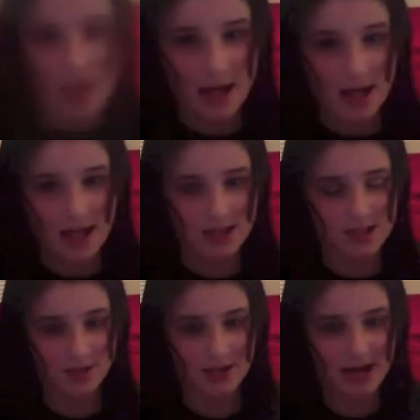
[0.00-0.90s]
and
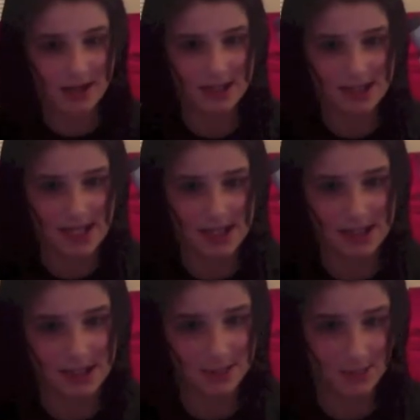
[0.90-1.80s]
so now I'm going to take
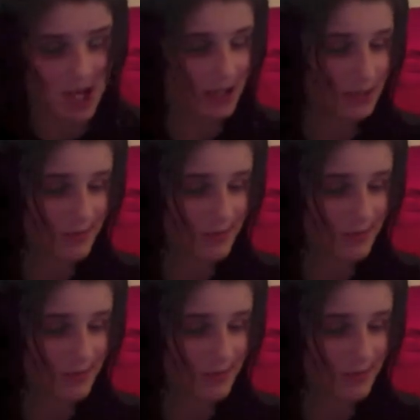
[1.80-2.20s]
this product,